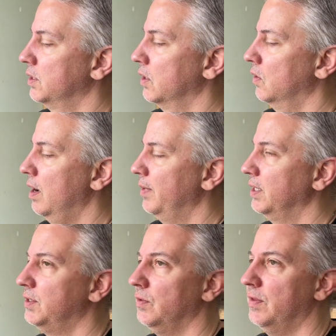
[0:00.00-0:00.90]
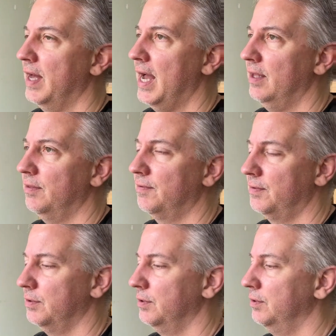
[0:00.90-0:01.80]
So I'm going to do that
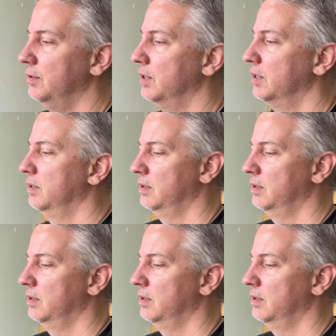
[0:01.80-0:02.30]
through,